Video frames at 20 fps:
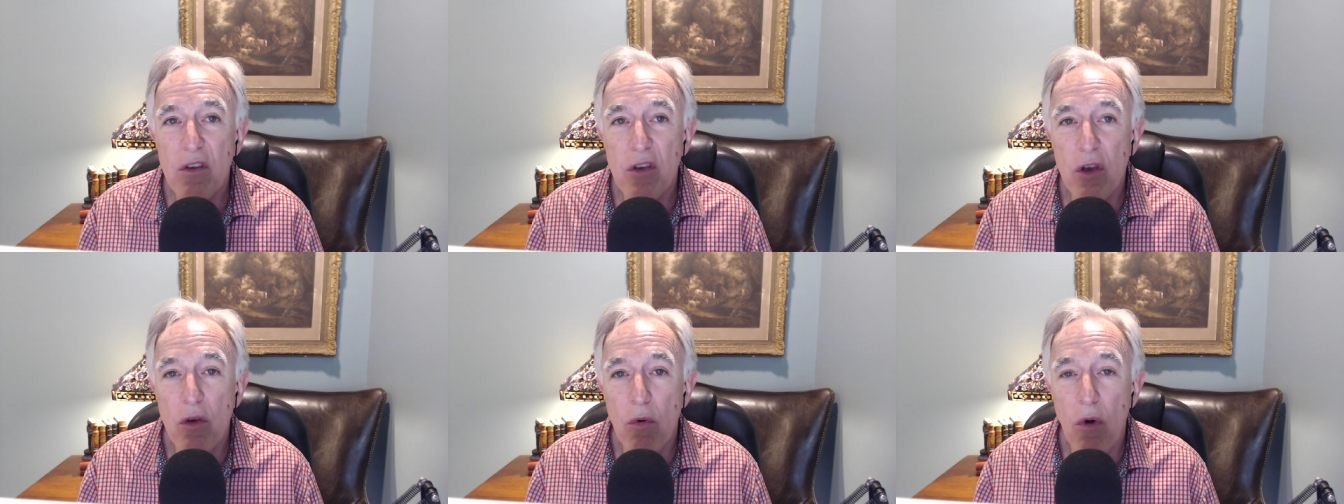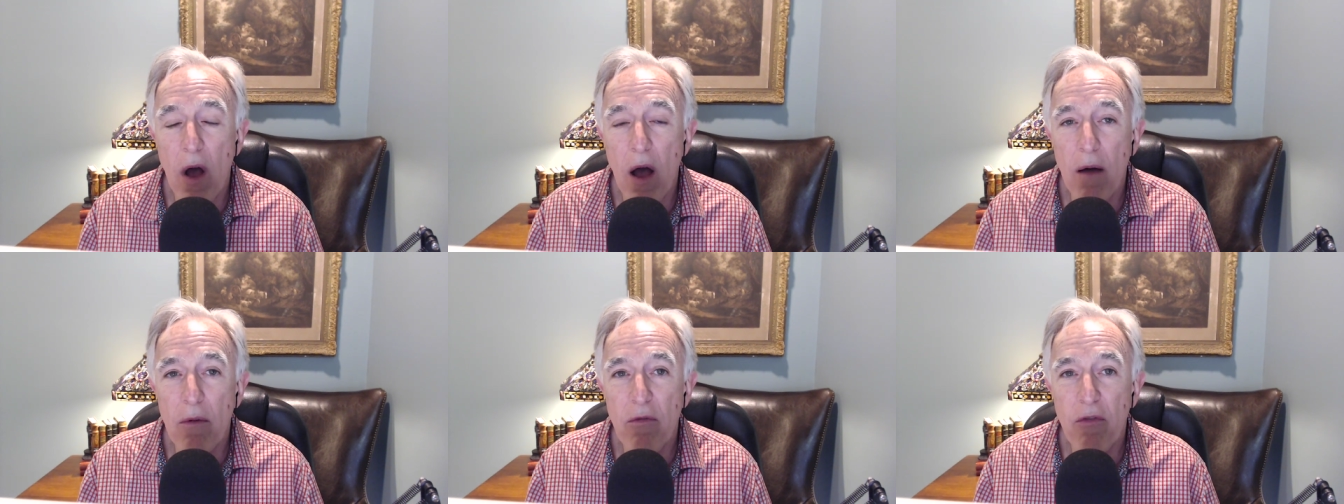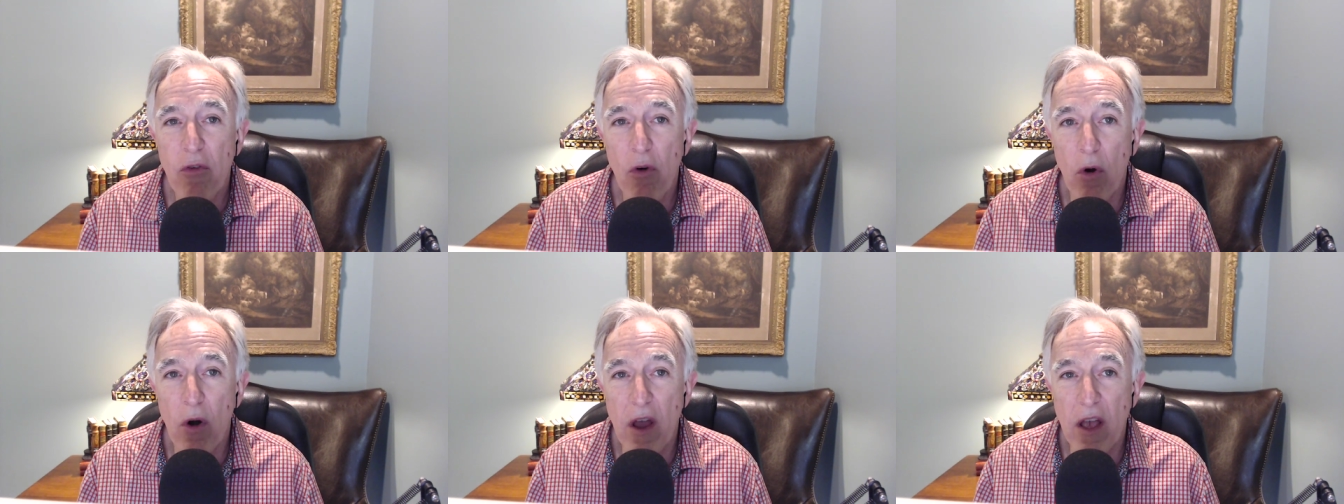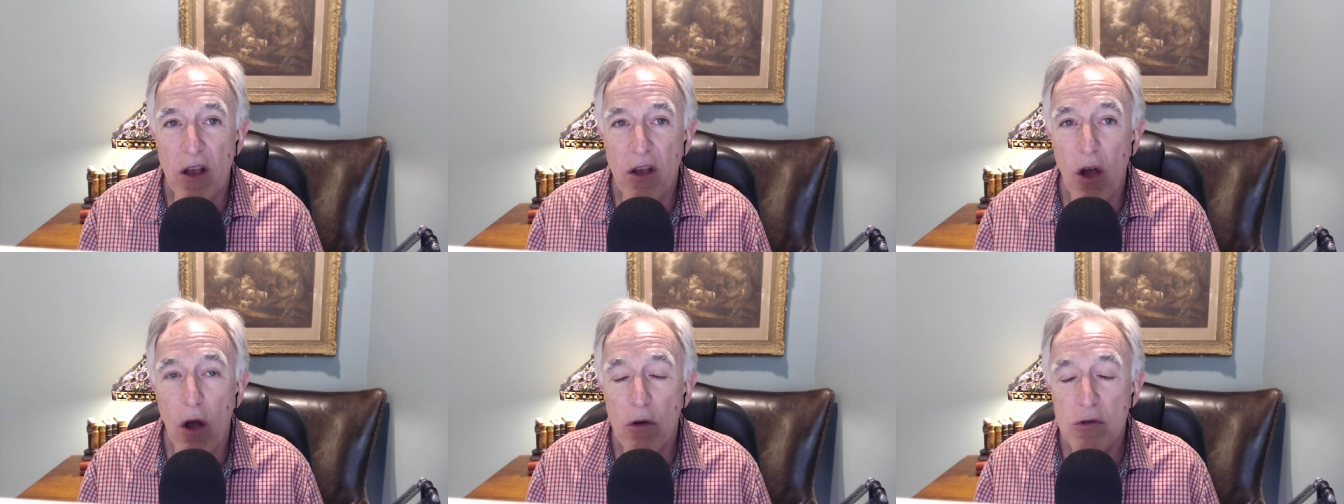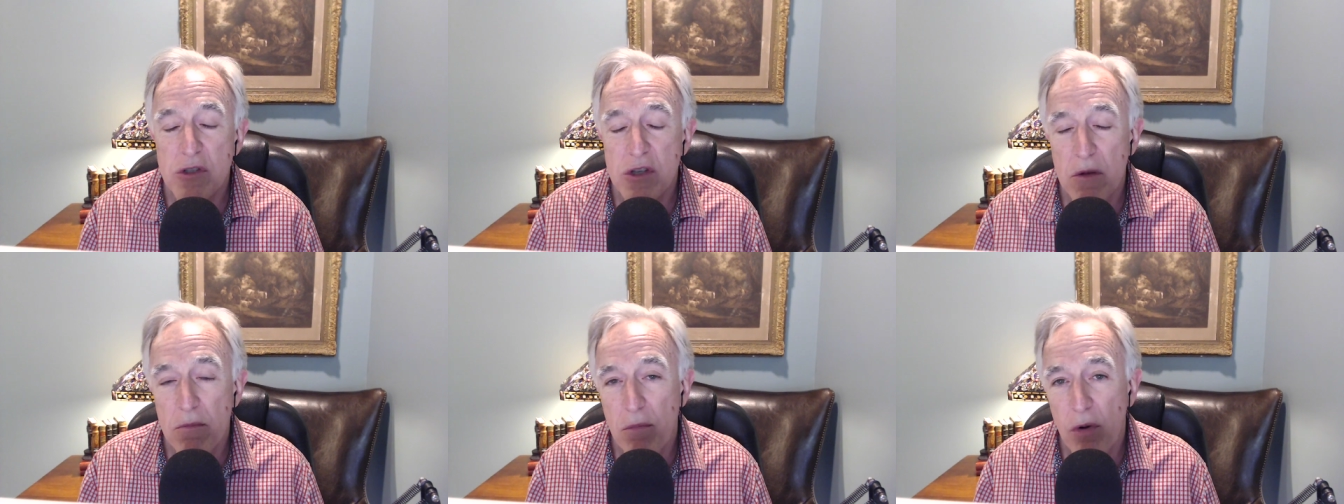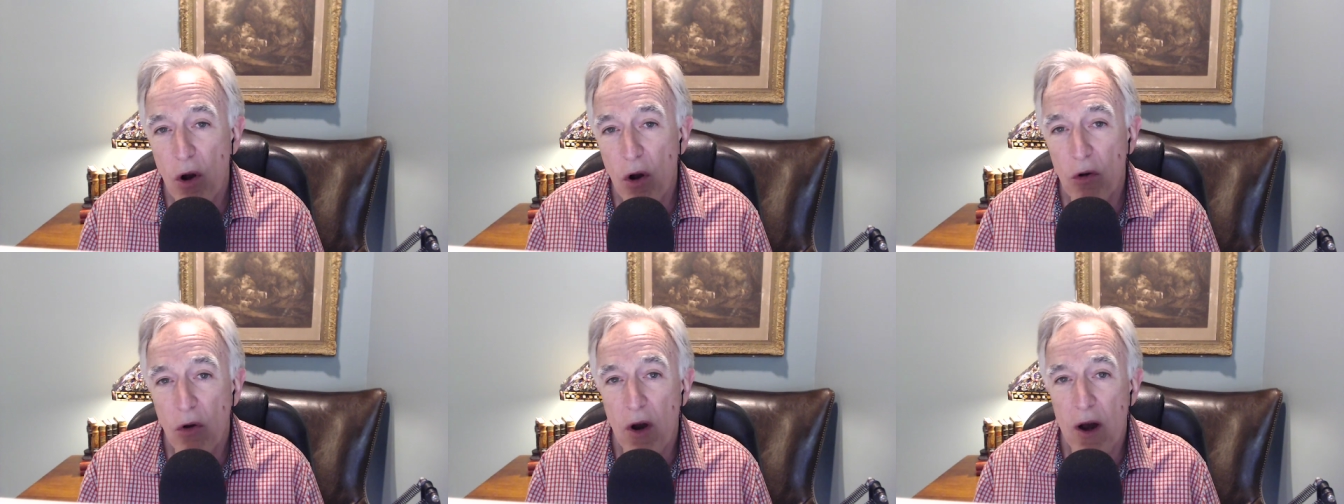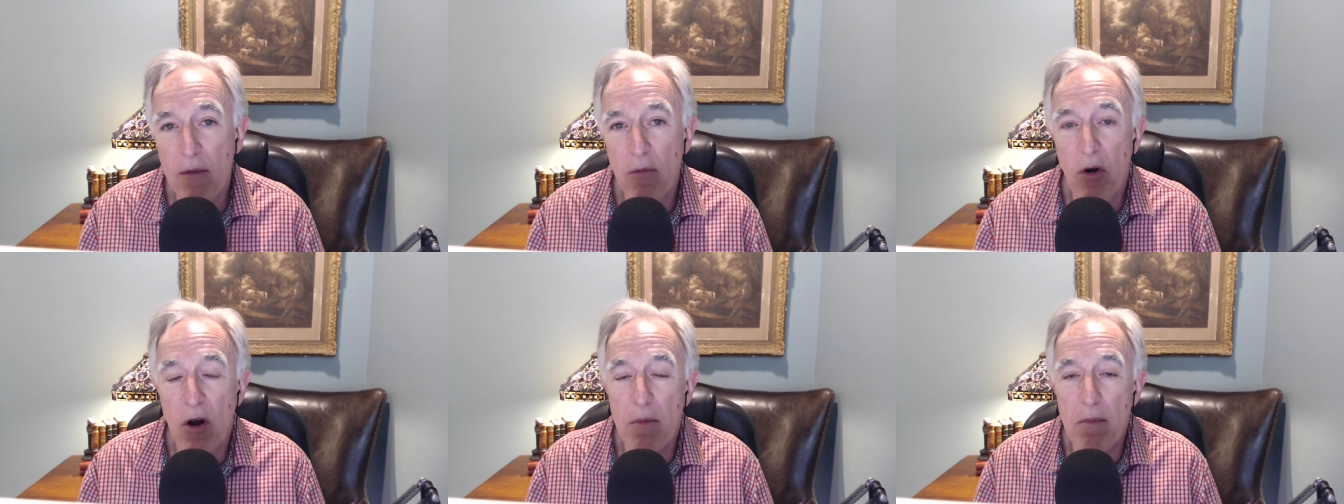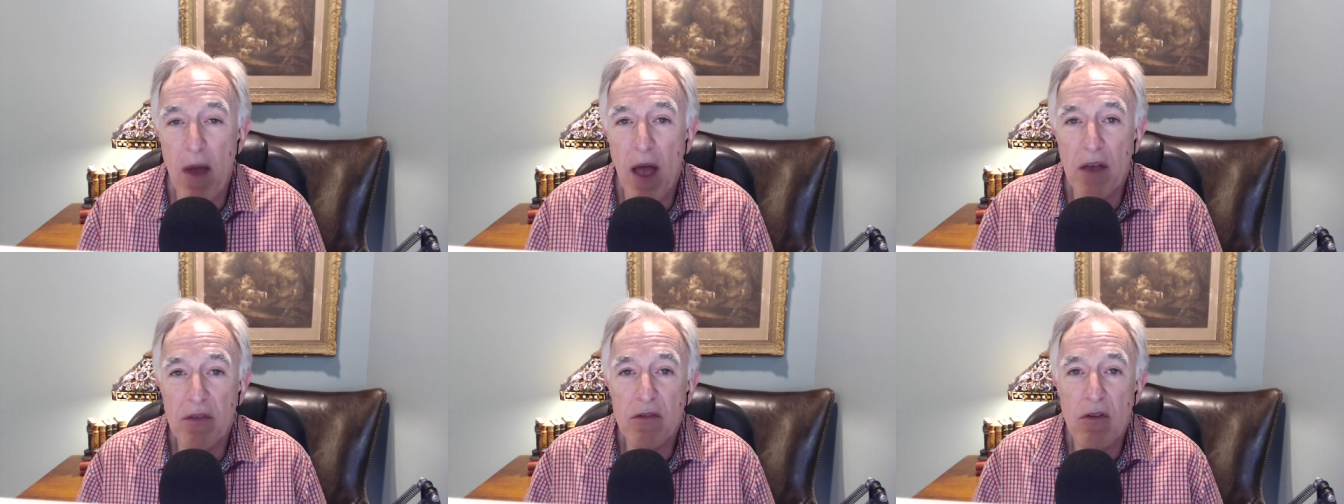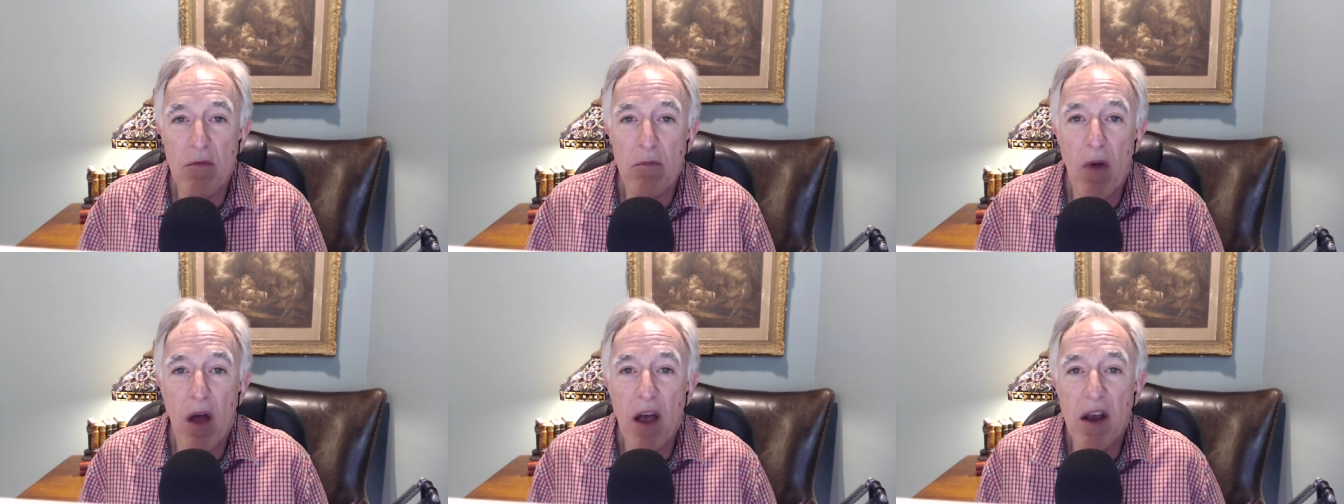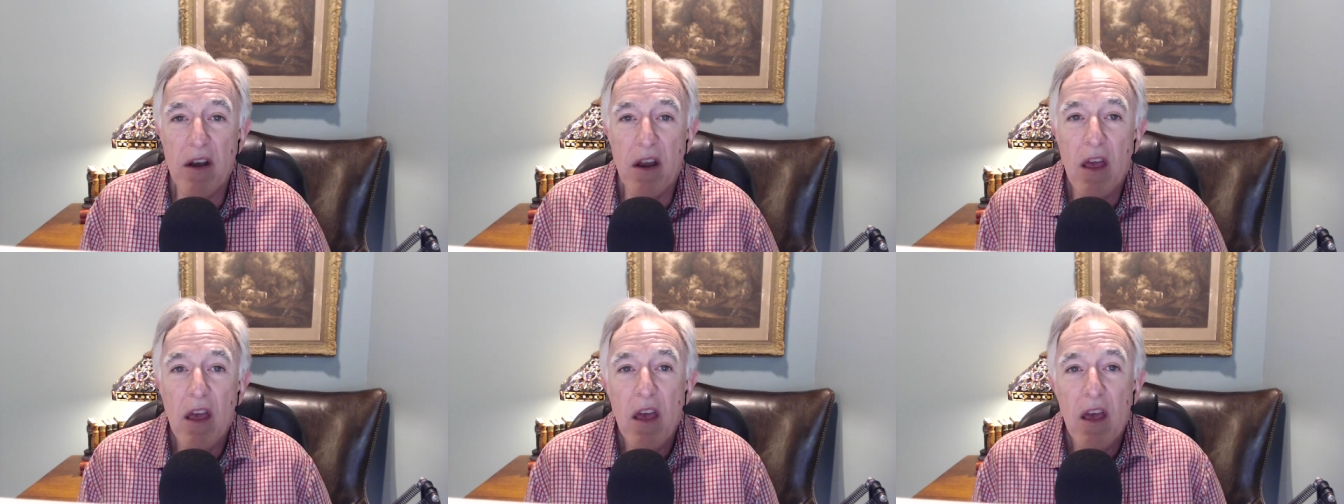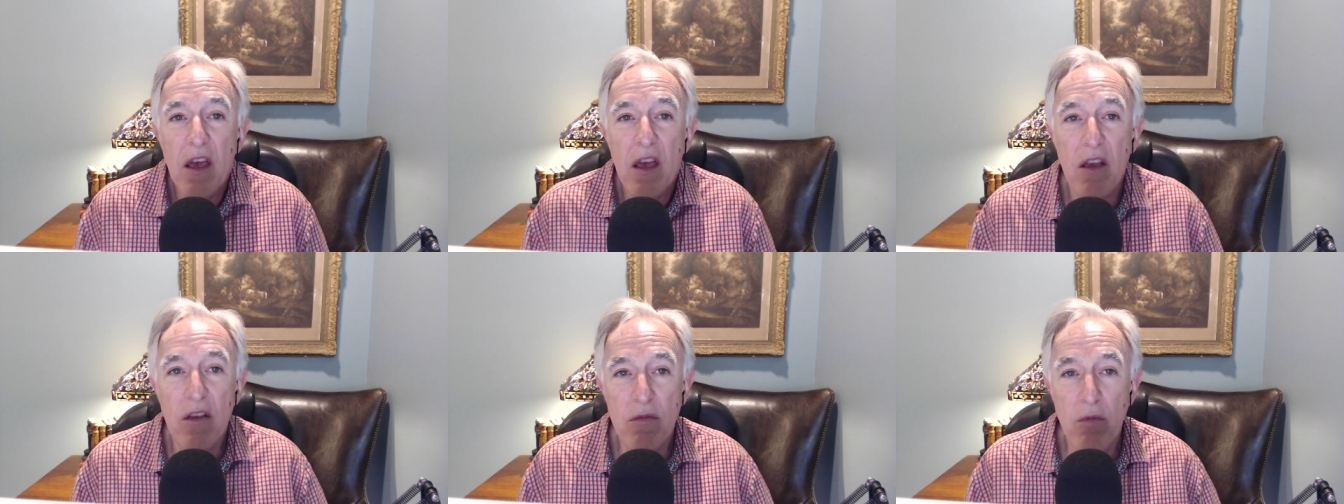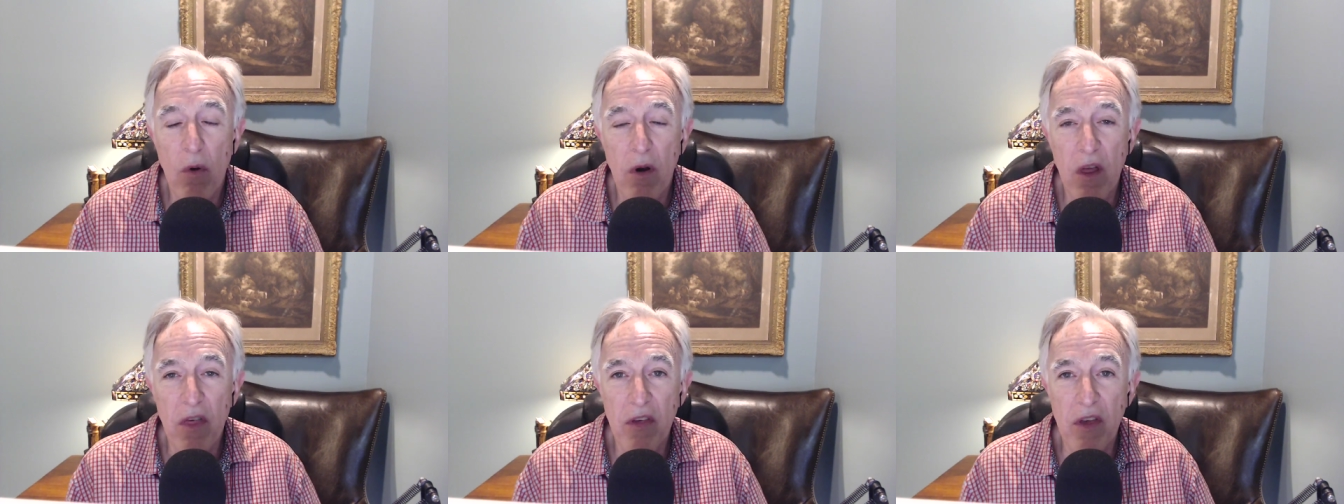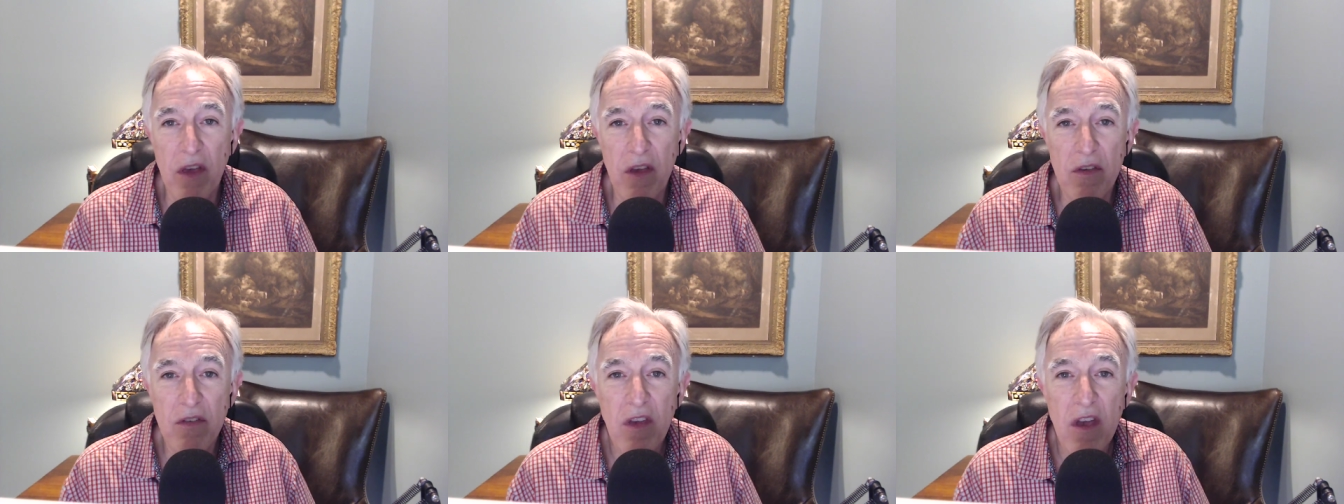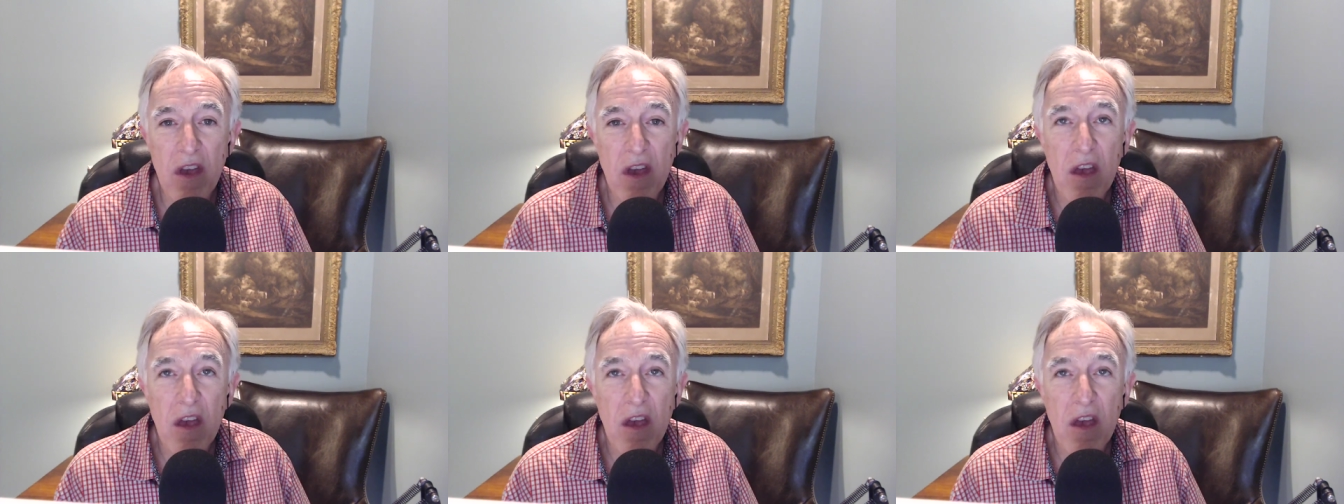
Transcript: you up for a coaching program or a mastermind is one of these